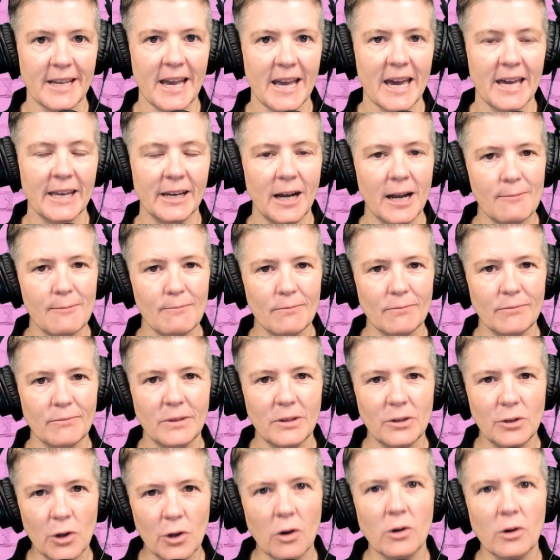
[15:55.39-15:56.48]
and I'm
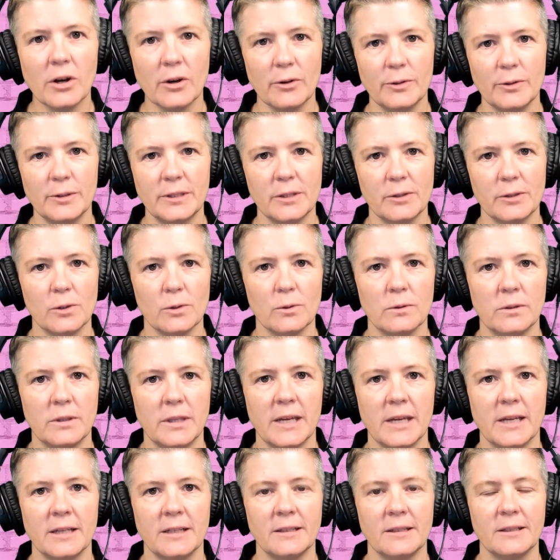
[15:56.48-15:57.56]
not going to do
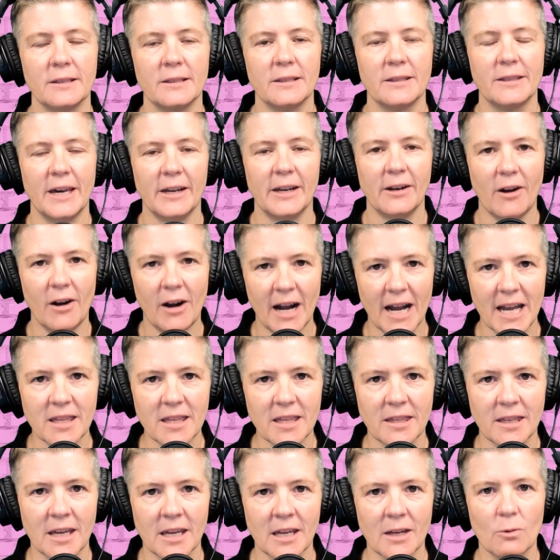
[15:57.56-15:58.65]
things that I
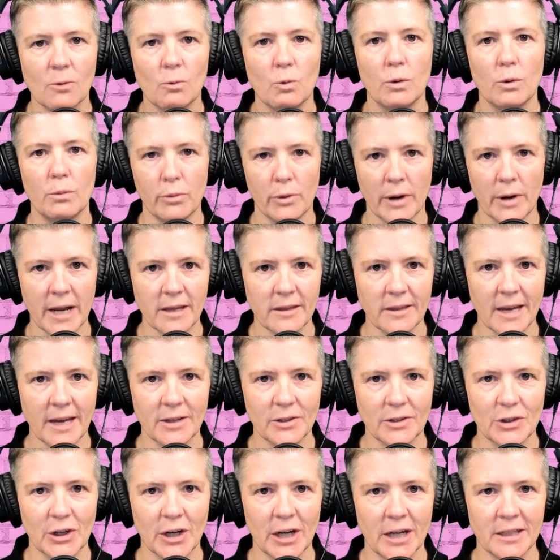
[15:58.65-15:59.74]
think will break that
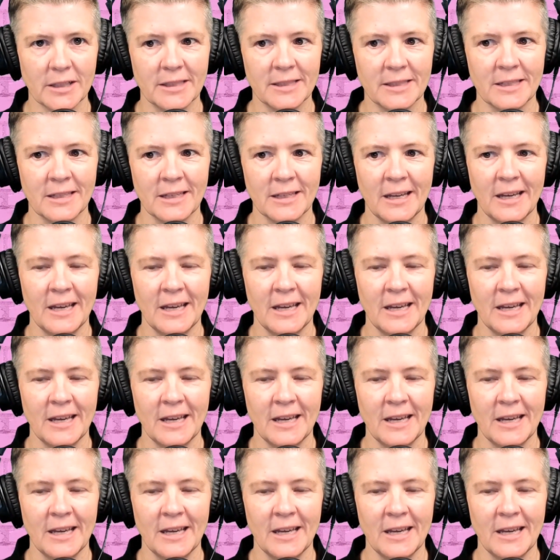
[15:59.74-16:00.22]
trust.